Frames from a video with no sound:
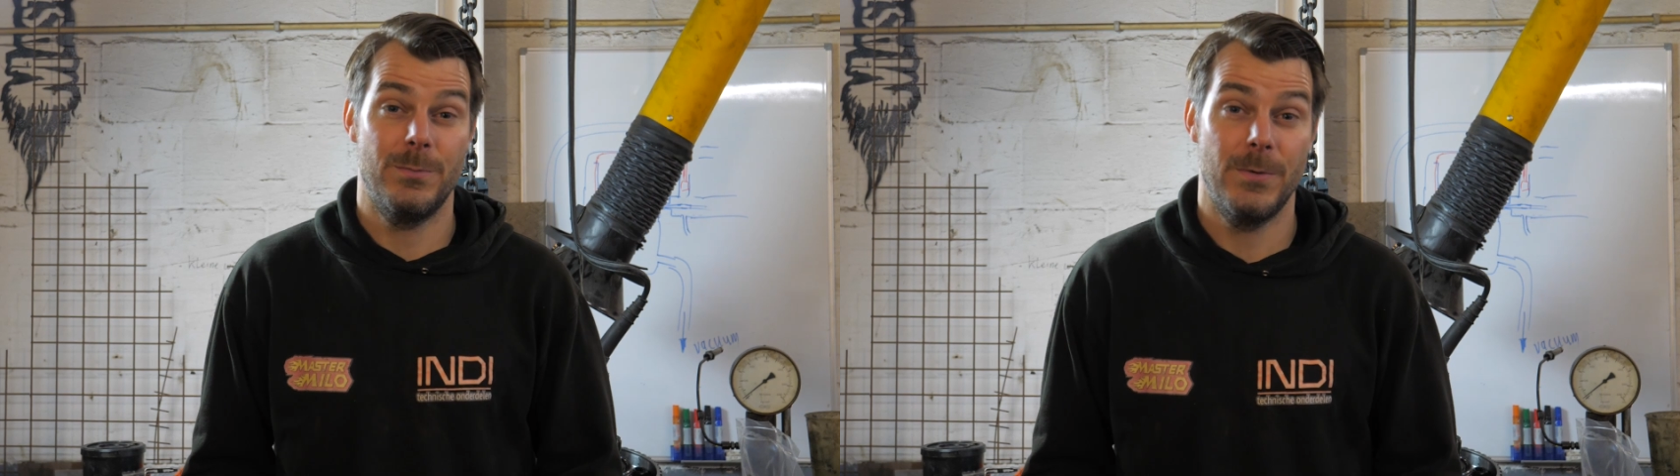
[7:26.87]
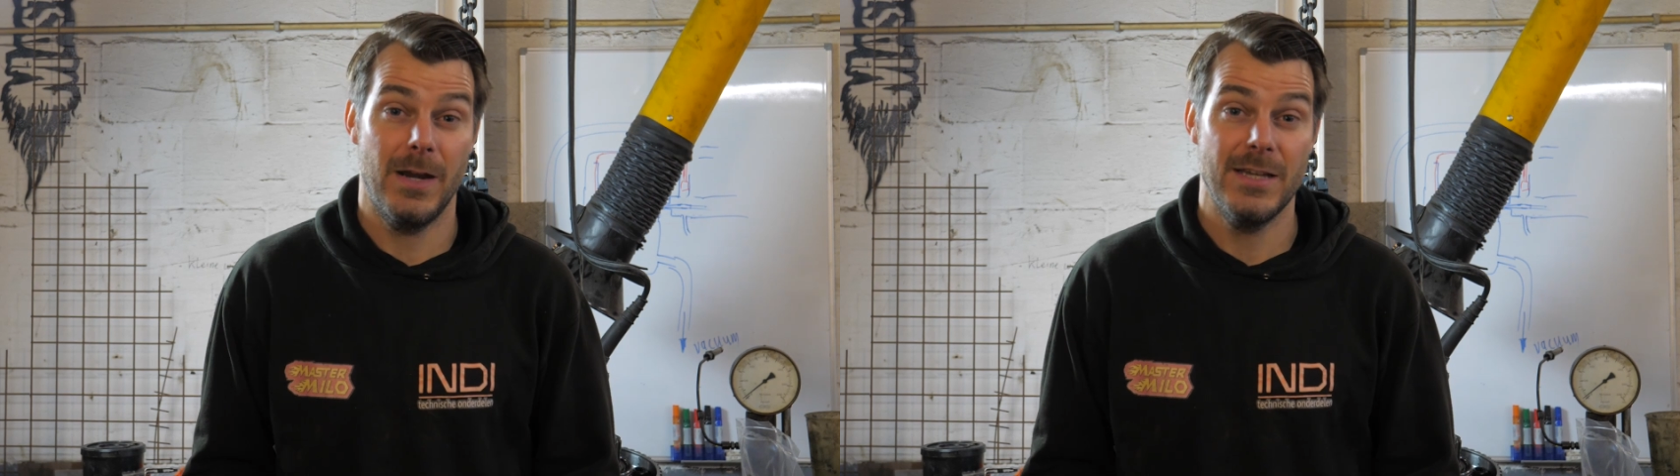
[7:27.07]

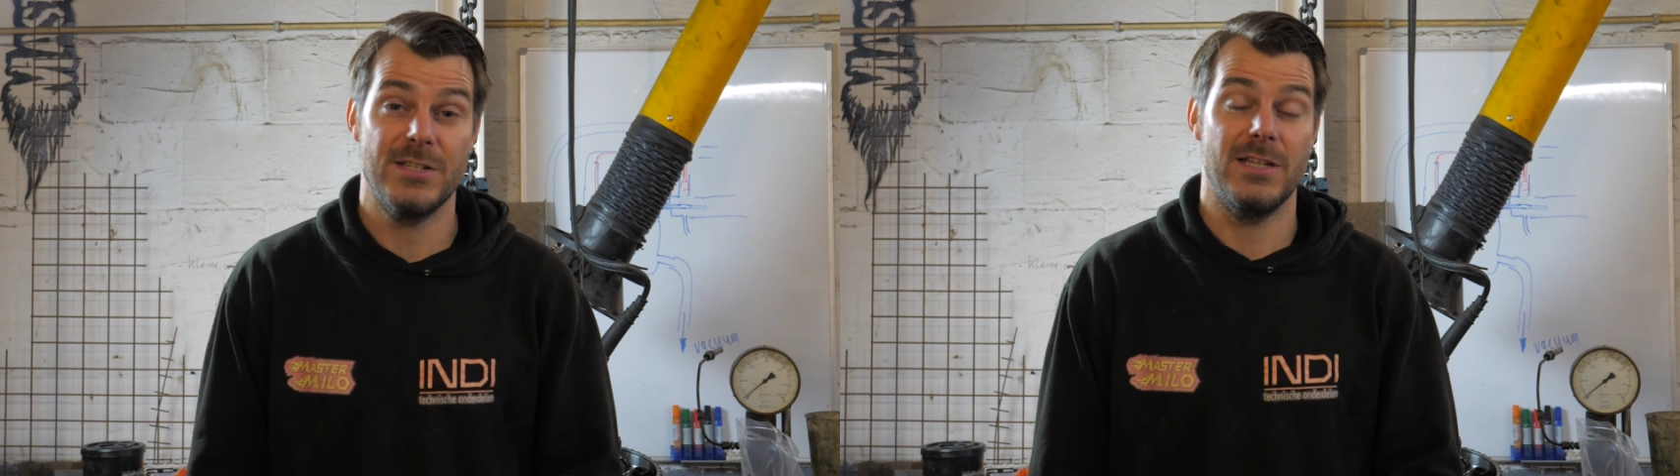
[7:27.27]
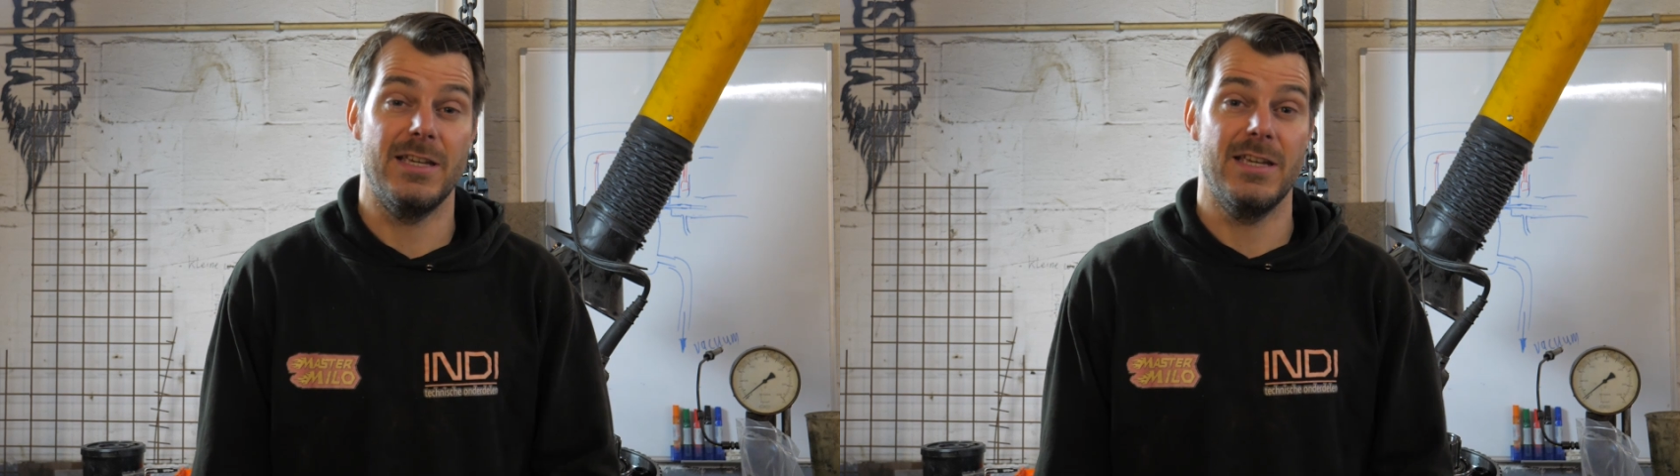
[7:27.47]

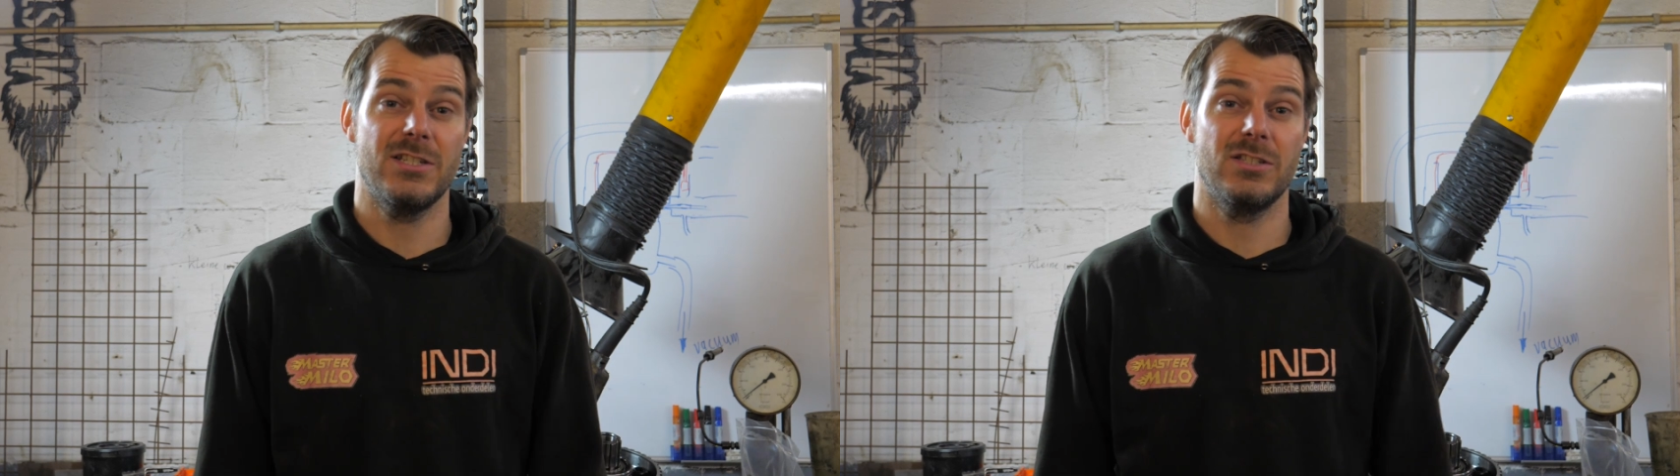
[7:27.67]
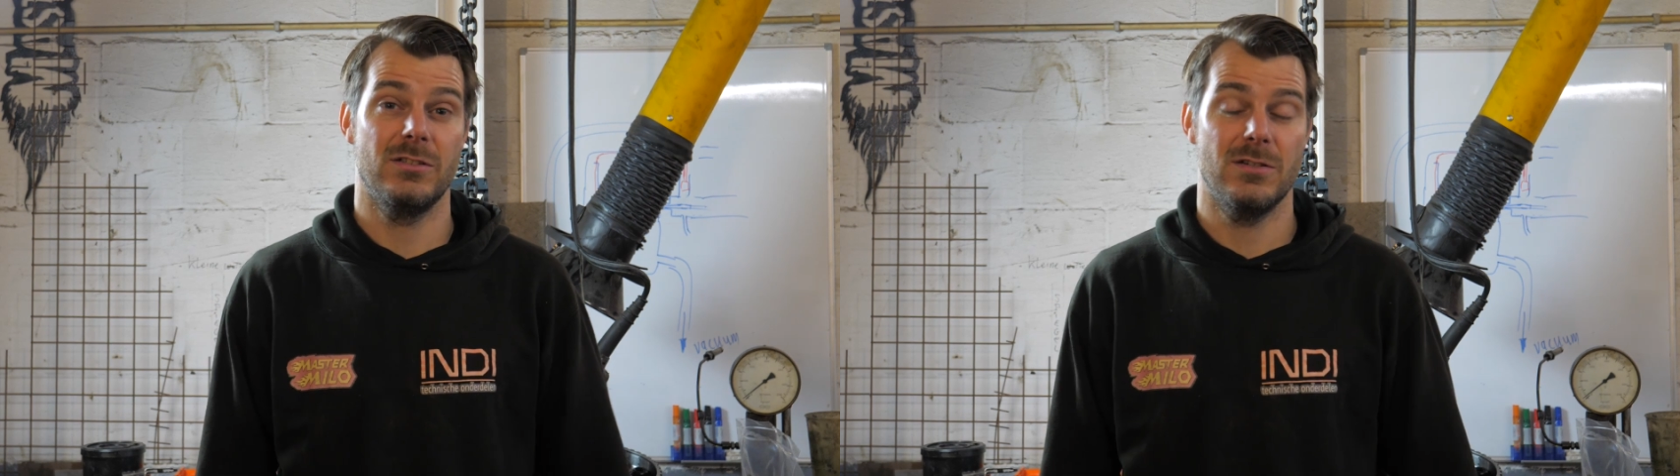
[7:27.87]
price
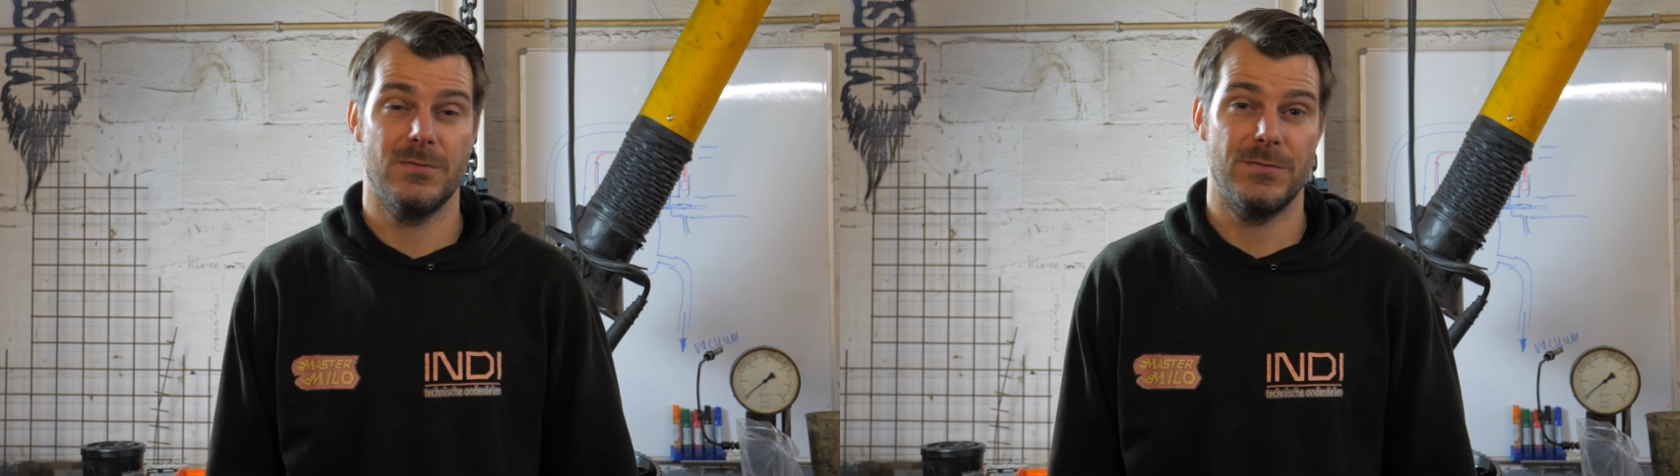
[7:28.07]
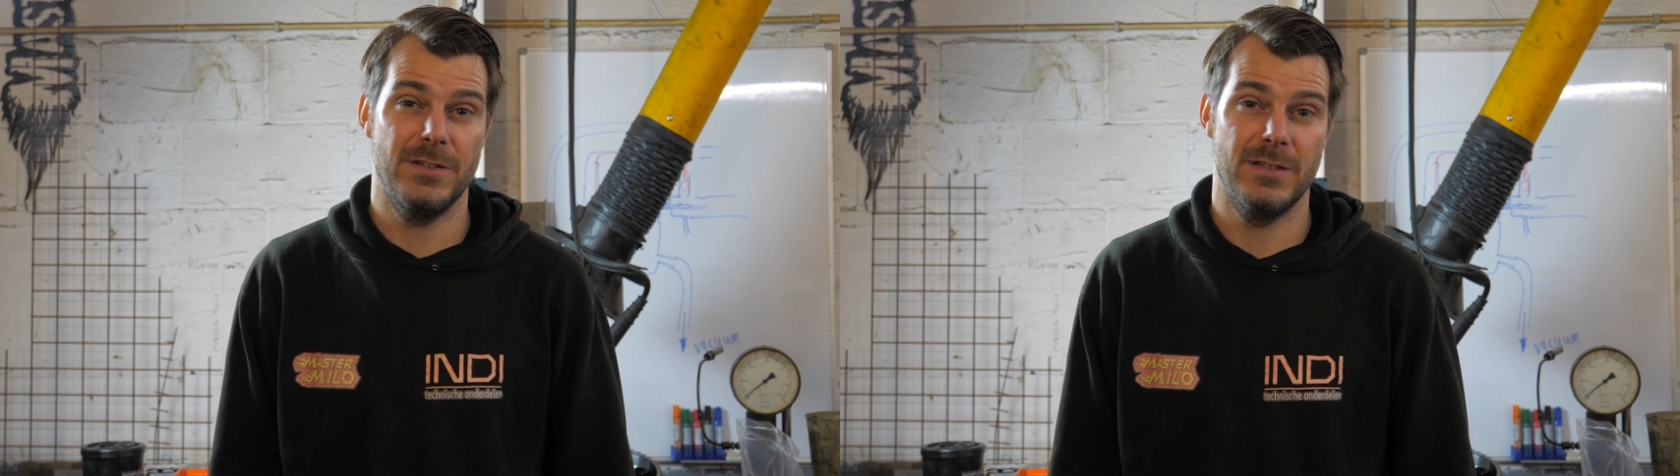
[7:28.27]
list
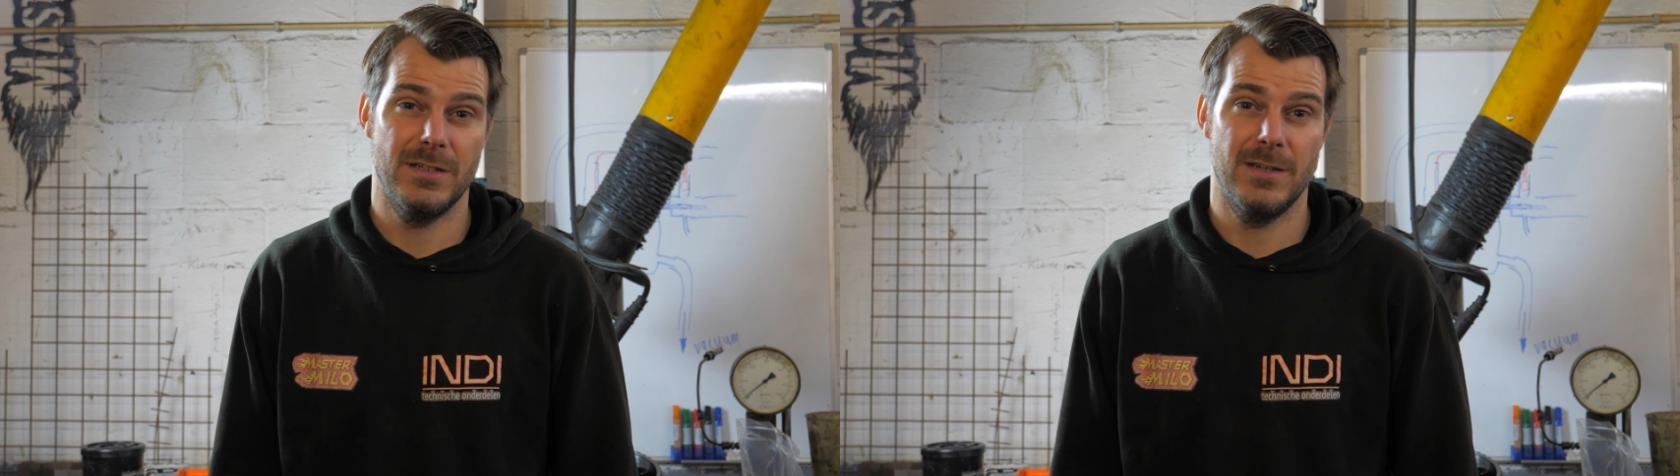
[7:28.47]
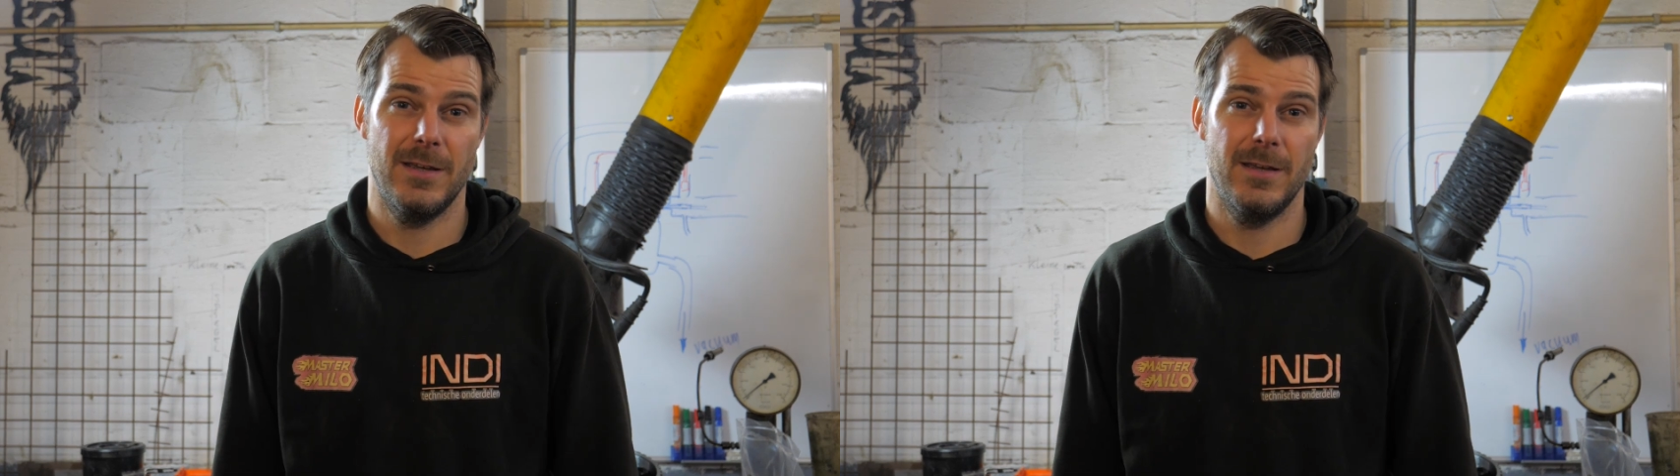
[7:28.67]
of
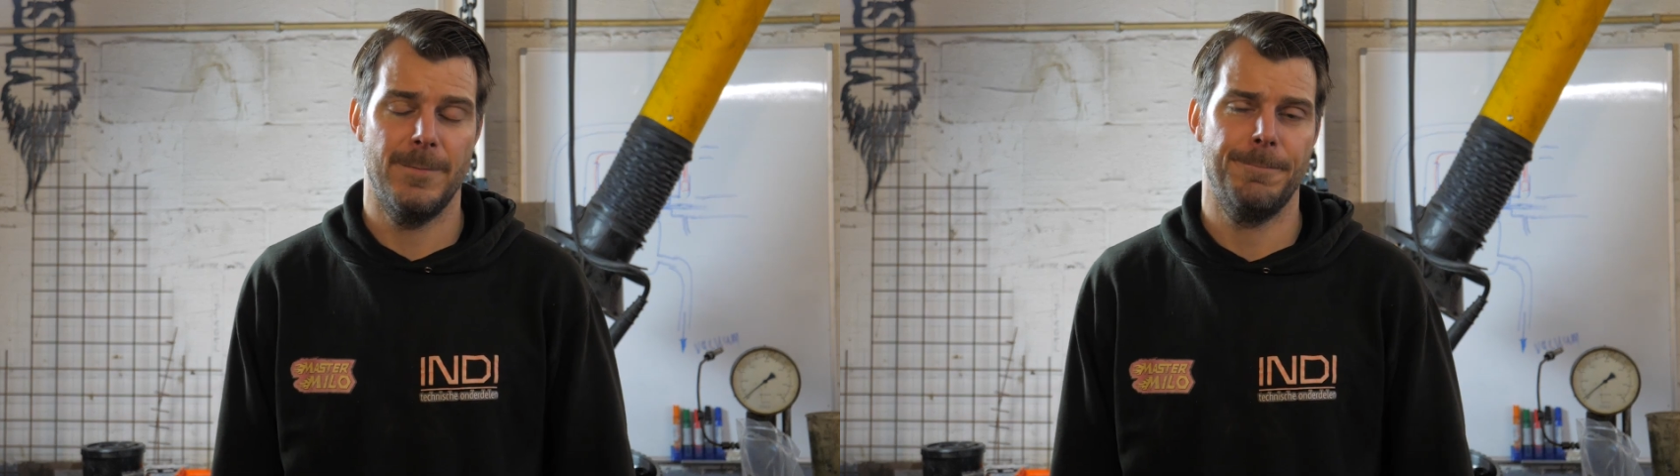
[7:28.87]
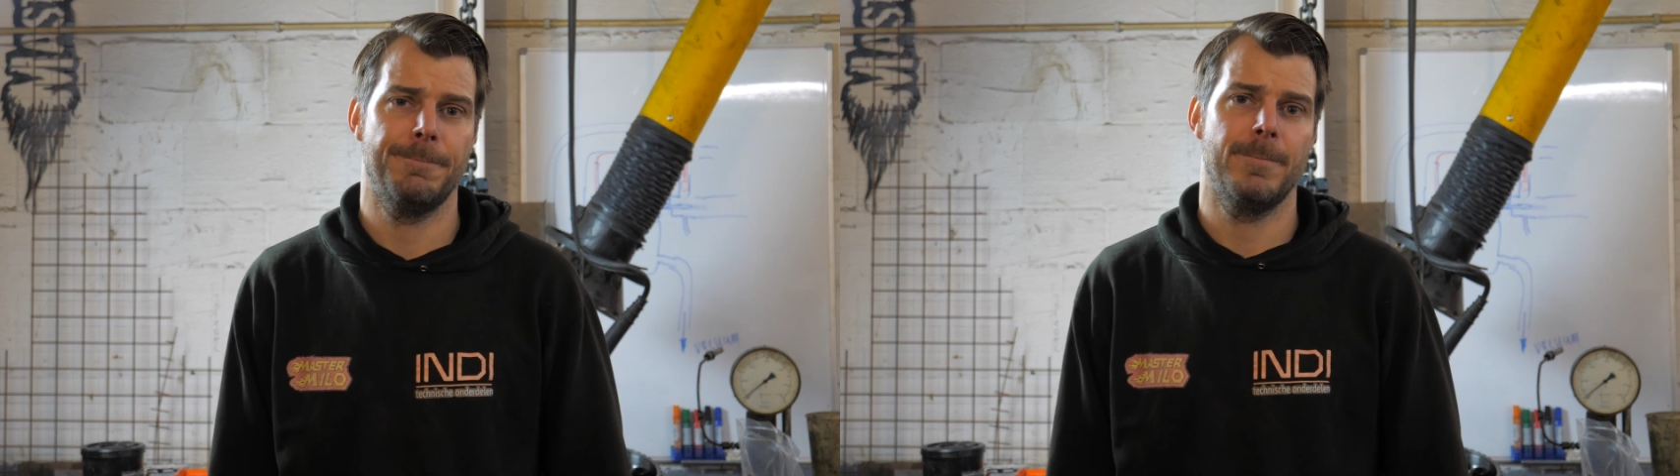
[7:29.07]
the
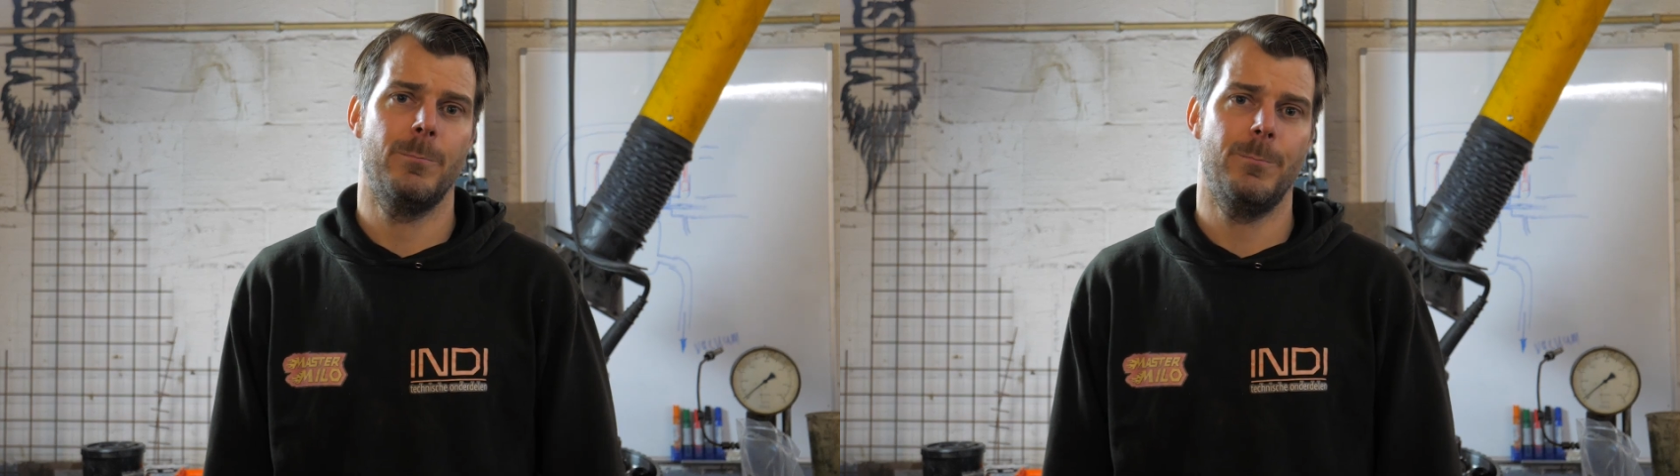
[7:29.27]
um,